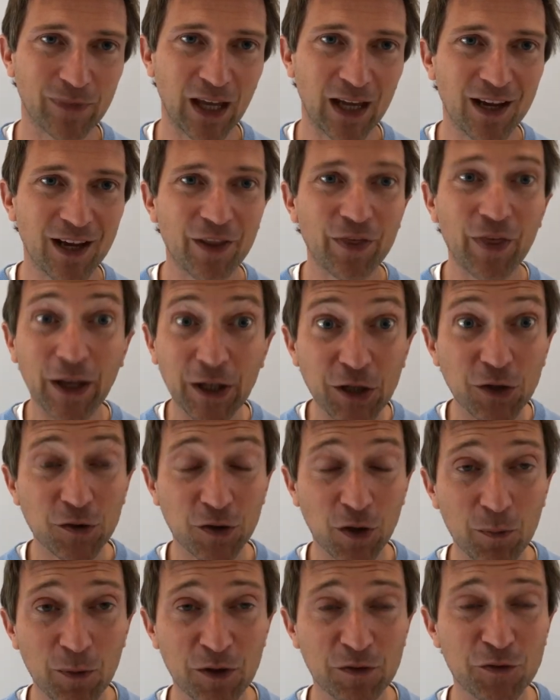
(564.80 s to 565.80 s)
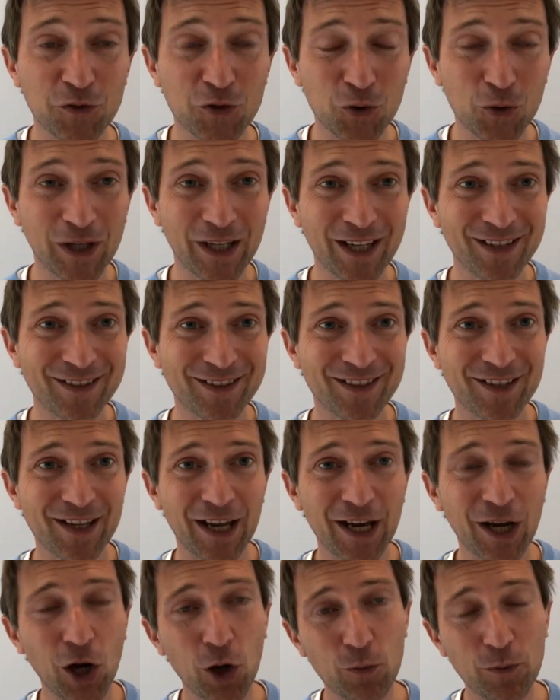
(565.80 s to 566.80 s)
Thank you so much for joining in
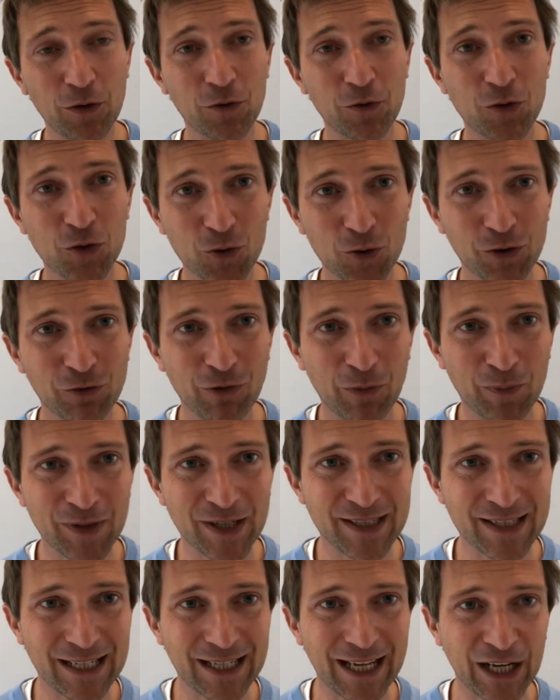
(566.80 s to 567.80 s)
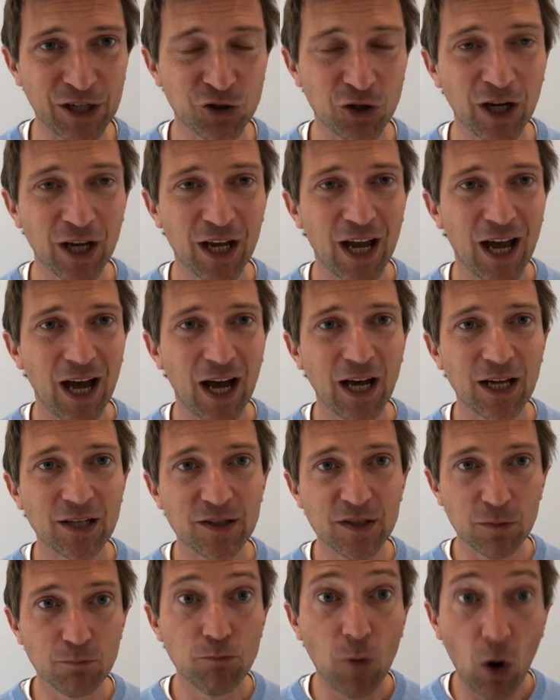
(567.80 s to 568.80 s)
today. I hope you enjoyed Euripides' Electra.
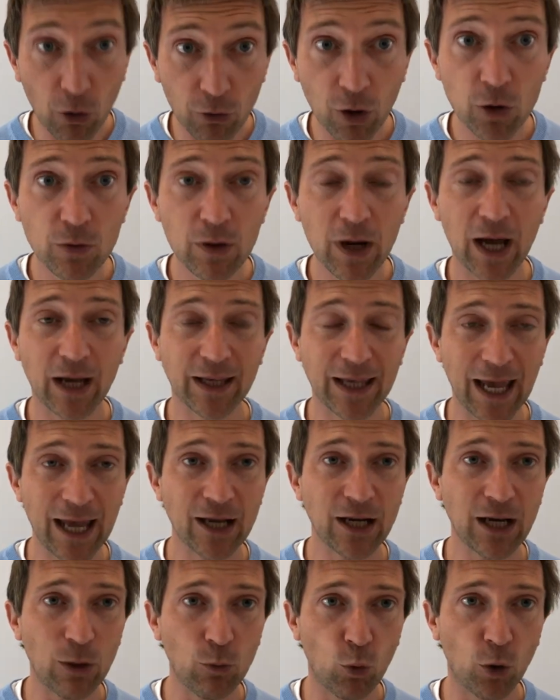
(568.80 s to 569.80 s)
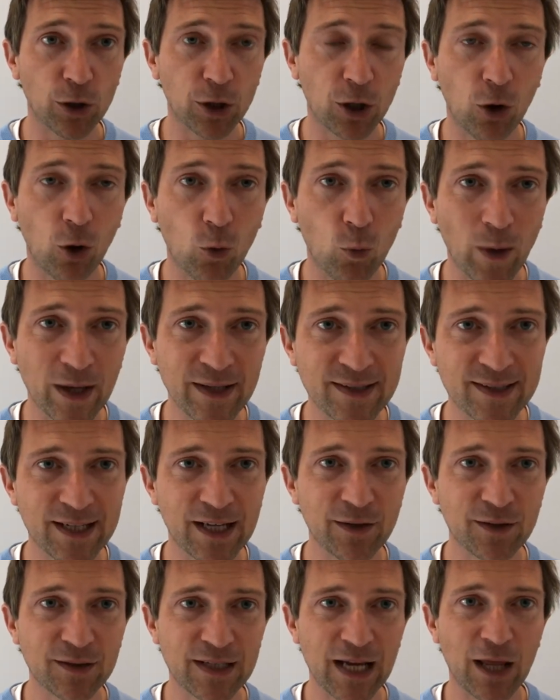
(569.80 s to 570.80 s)
Tomorrow, again at 1 o'clock, Wednesday
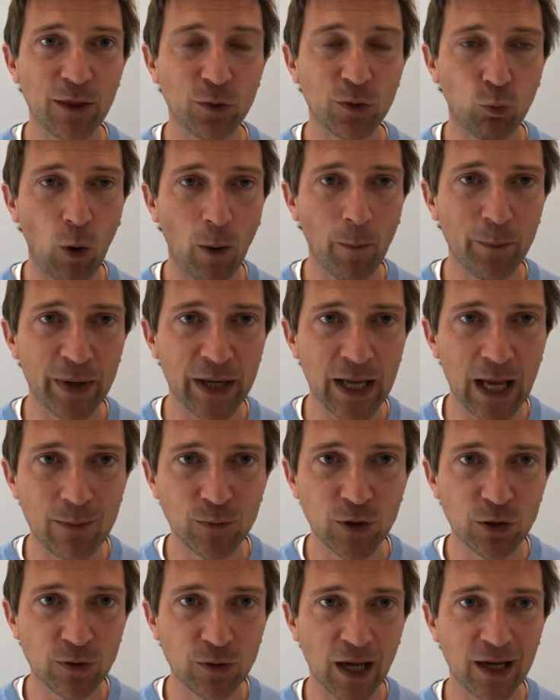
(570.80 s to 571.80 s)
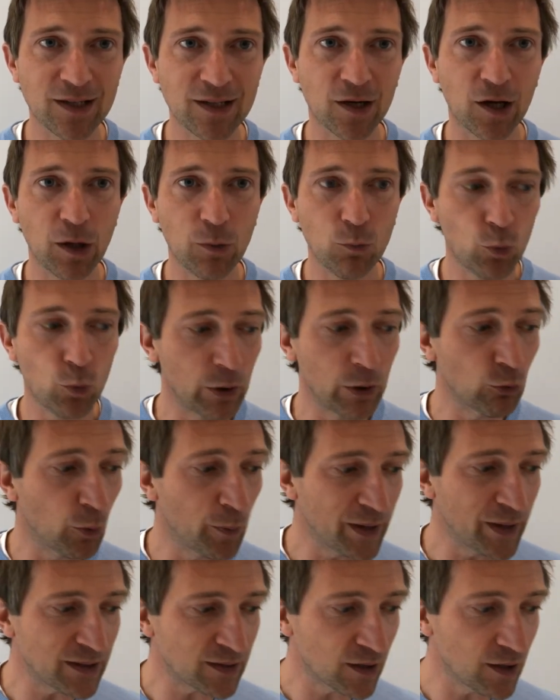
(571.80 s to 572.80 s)
the 10th, 1 p.m. UK time, we will
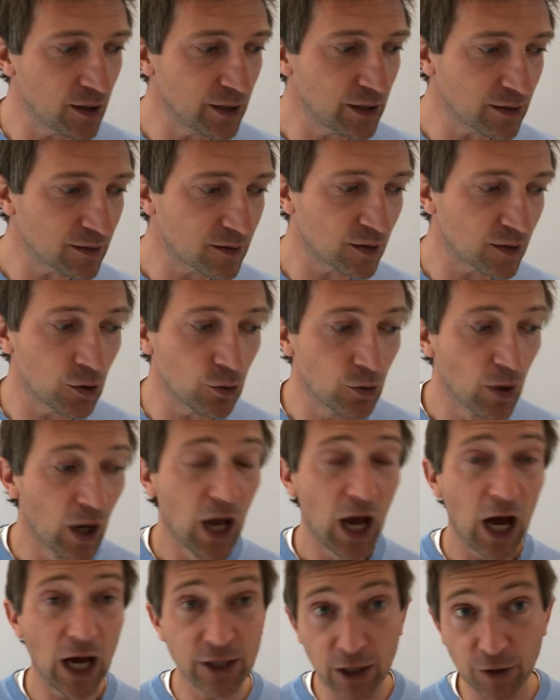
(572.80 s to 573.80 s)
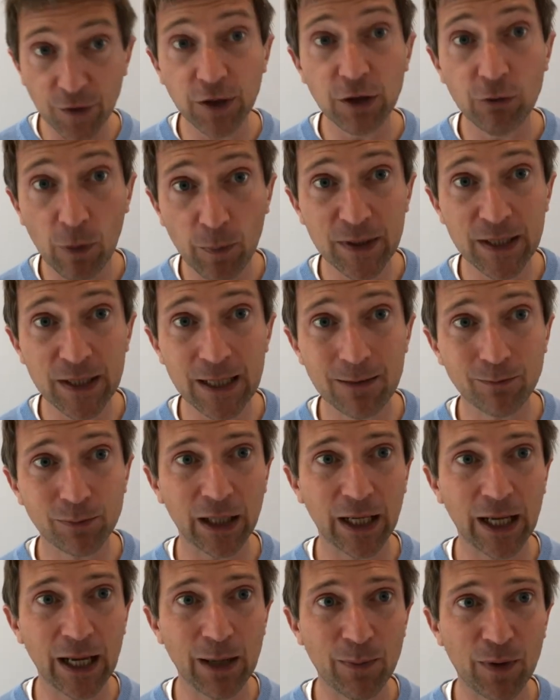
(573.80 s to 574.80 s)
be turning to another Euripidean
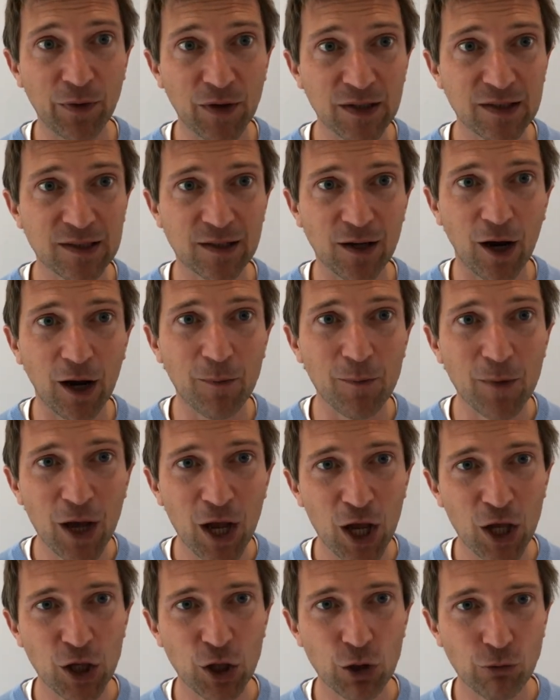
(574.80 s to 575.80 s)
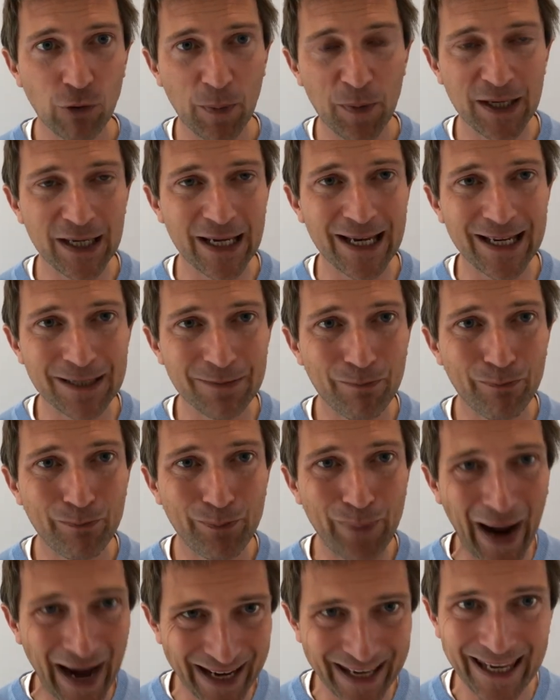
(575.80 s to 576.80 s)
play, but this time Euripides'
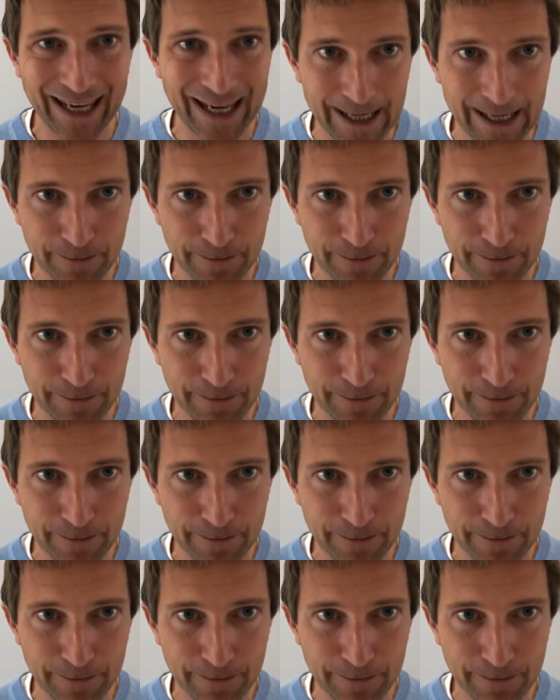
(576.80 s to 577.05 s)
Bacchae.